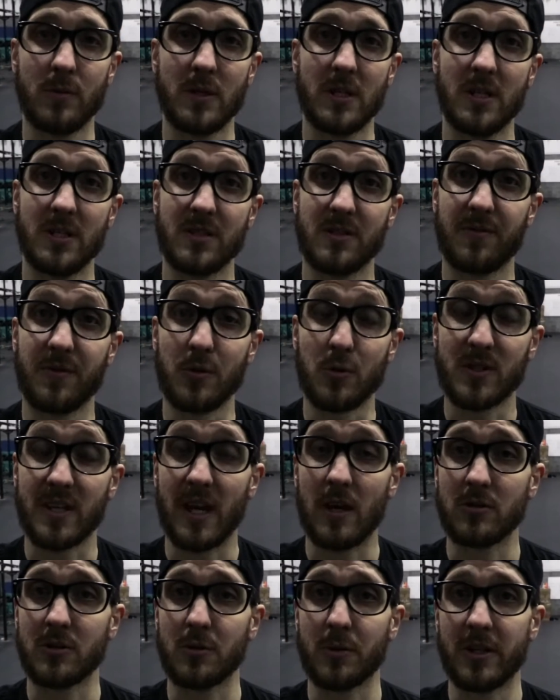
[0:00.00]
There's a few
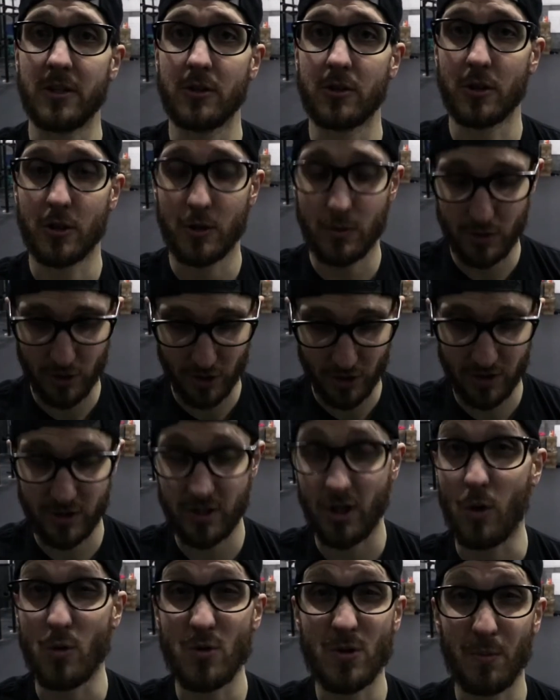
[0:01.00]
scales that we can do, just
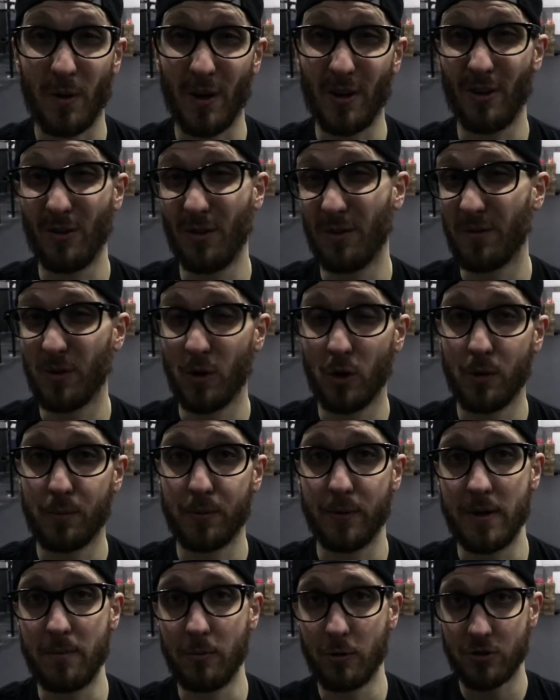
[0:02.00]
toe spotting on the floor
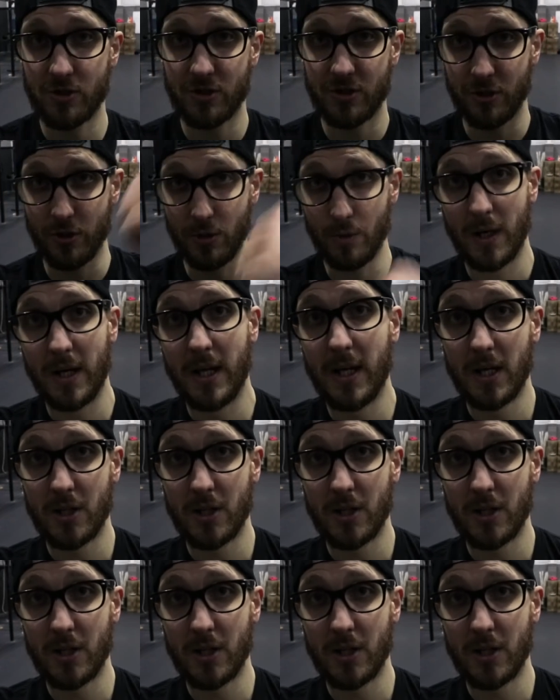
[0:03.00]
pretty much to